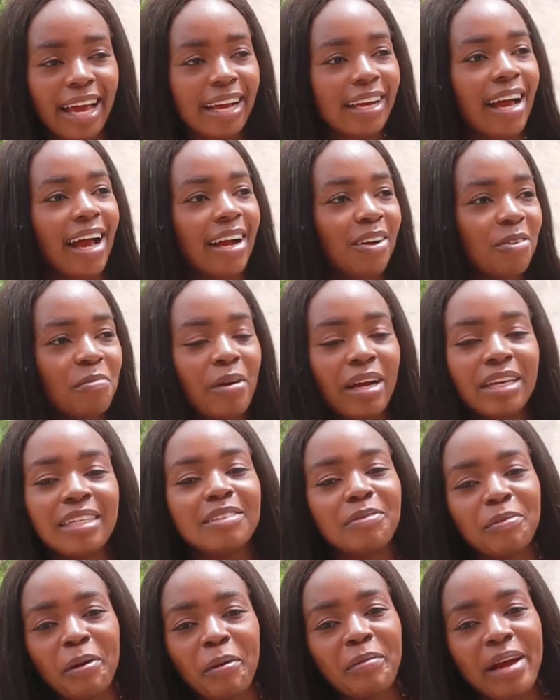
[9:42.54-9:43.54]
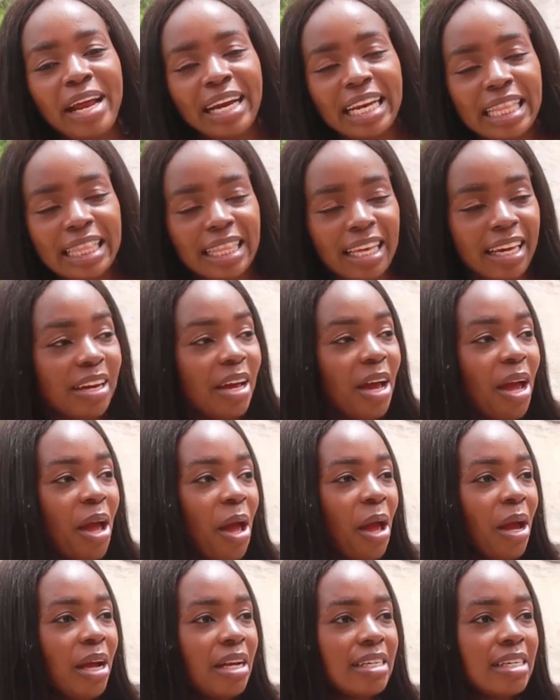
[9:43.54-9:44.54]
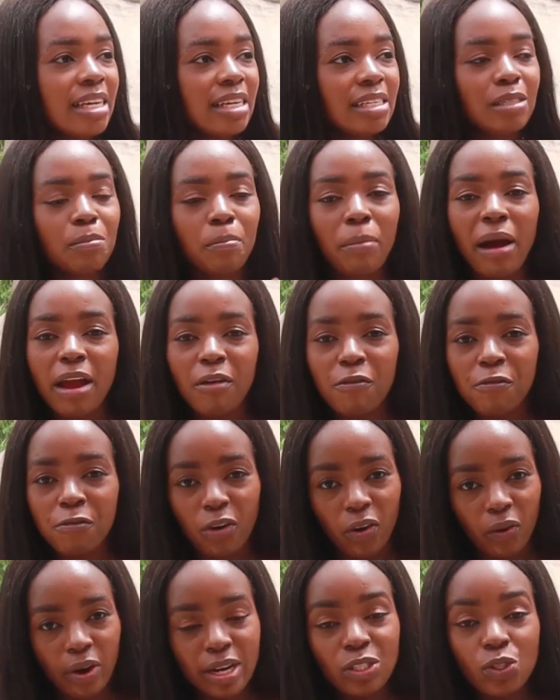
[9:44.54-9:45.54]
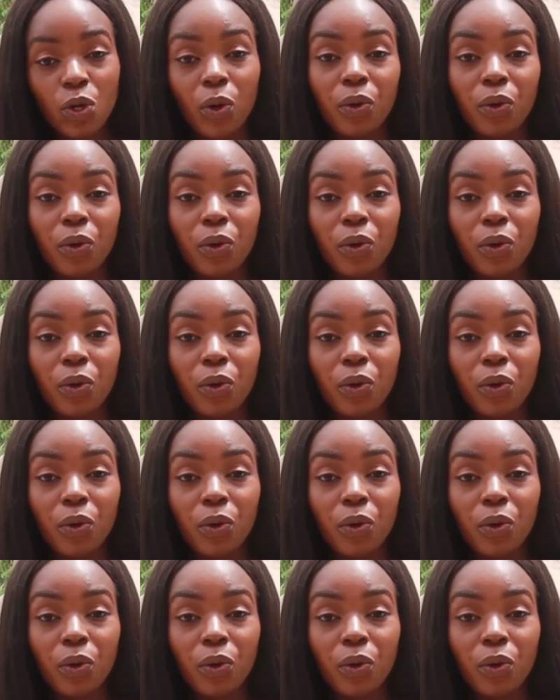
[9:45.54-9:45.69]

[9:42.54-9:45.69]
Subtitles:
like I could barely remember anything. This pine forest,